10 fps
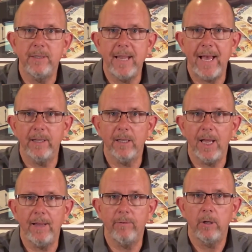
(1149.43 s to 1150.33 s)
dad
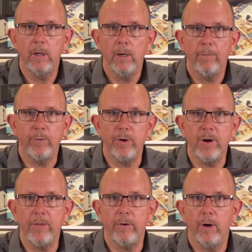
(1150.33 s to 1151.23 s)
alive for
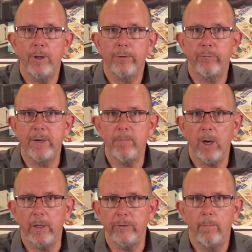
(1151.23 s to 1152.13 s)
another 3
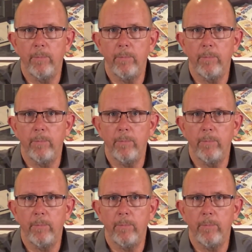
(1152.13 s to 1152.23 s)
months,